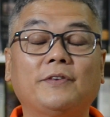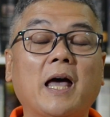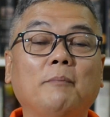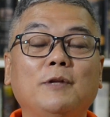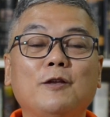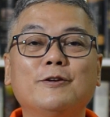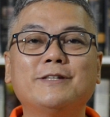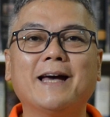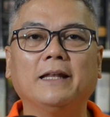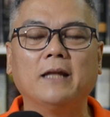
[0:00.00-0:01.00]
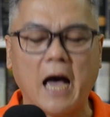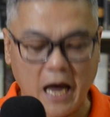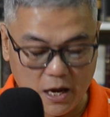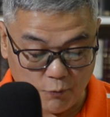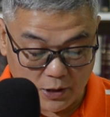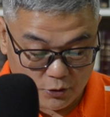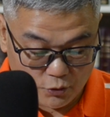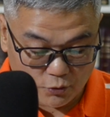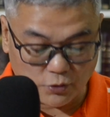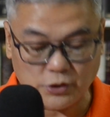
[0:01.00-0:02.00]
Type ninyo dyan, I will
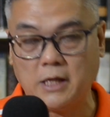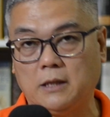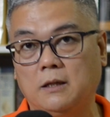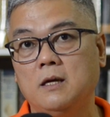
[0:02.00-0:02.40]
use it.